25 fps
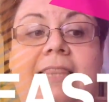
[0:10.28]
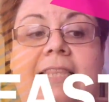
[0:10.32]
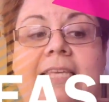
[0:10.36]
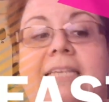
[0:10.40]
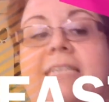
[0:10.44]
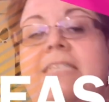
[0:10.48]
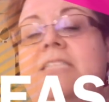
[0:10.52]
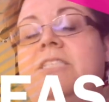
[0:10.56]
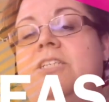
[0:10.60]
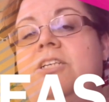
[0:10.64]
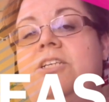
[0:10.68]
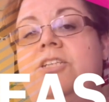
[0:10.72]

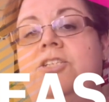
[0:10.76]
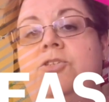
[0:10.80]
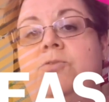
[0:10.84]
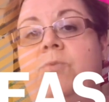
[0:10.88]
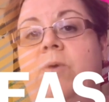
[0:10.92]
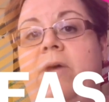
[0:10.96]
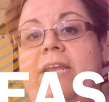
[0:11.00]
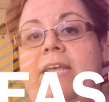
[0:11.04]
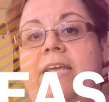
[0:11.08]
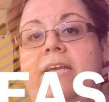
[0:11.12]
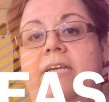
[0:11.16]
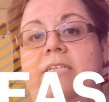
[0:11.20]
least
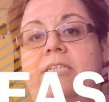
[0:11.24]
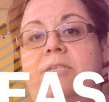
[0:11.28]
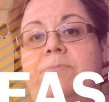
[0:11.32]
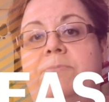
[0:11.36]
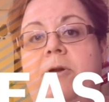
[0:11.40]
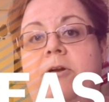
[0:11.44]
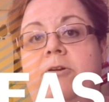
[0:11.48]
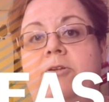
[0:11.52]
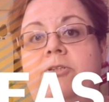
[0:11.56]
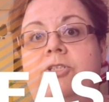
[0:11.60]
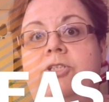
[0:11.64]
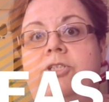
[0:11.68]
20
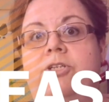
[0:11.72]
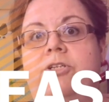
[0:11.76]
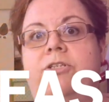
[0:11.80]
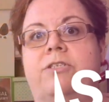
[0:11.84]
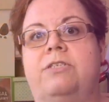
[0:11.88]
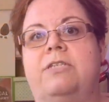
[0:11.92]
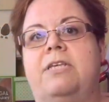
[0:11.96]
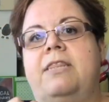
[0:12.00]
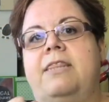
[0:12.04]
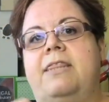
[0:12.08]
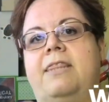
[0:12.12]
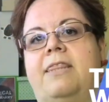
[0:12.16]

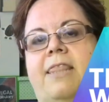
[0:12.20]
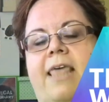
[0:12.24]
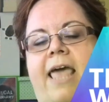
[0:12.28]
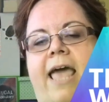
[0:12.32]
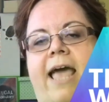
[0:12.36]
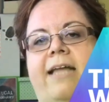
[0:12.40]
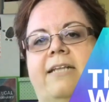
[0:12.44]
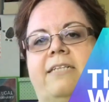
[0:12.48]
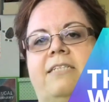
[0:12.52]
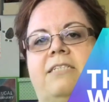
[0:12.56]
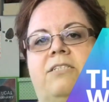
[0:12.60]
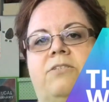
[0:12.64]
exposures, and
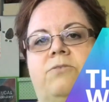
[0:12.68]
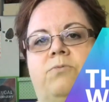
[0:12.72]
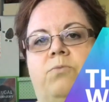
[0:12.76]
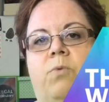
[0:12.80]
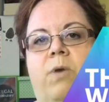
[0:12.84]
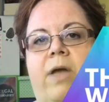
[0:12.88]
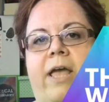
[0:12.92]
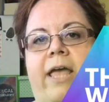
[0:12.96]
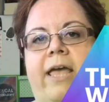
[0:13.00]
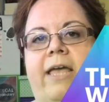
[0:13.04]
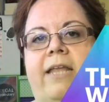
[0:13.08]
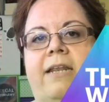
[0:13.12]
that's
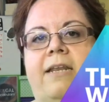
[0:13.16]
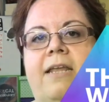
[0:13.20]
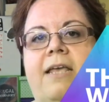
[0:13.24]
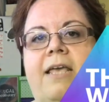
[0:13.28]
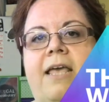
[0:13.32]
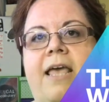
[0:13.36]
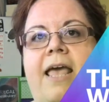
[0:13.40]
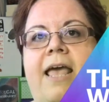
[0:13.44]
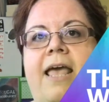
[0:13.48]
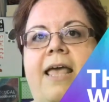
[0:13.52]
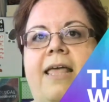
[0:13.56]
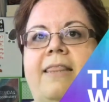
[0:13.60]
when
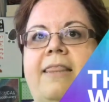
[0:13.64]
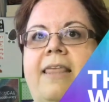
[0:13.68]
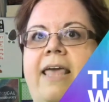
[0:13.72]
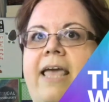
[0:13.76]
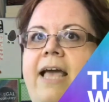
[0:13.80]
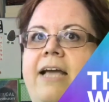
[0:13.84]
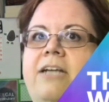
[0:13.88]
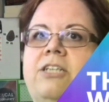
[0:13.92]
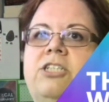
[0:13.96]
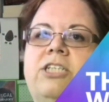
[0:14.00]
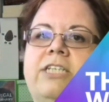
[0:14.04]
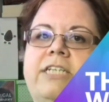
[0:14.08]
they
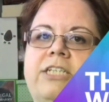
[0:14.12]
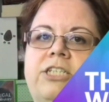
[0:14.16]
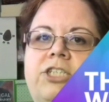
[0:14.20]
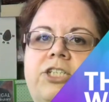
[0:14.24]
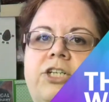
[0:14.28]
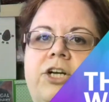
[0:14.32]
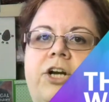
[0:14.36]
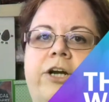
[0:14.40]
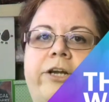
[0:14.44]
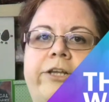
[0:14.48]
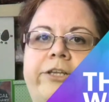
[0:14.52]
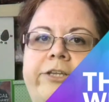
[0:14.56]
actually
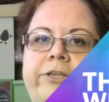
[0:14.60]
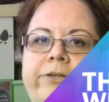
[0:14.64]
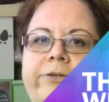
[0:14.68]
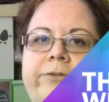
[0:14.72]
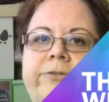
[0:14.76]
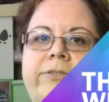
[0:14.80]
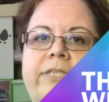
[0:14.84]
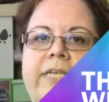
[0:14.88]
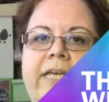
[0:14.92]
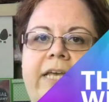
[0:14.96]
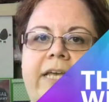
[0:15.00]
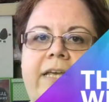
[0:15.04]
start
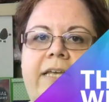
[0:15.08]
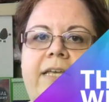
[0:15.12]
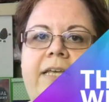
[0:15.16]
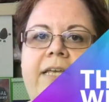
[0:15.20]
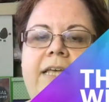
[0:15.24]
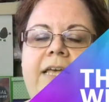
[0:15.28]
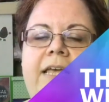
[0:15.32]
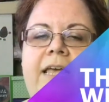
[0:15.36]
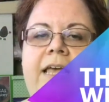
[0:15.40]
using